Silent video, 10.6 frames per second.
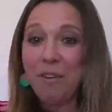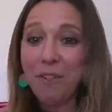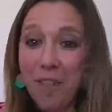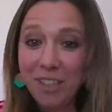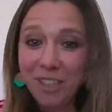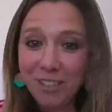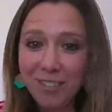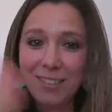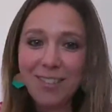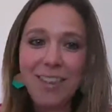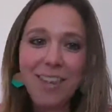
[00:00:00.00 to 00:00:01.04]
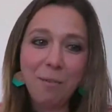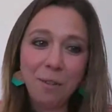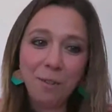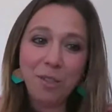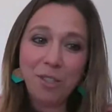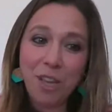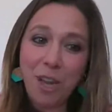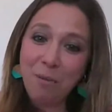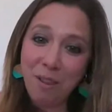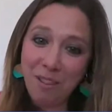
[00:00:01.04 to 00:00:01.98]
reflections I want to
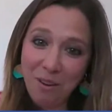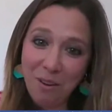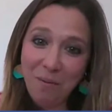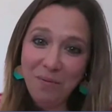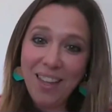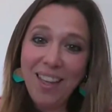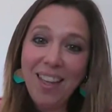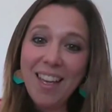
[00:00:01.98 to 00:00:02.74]
share with you.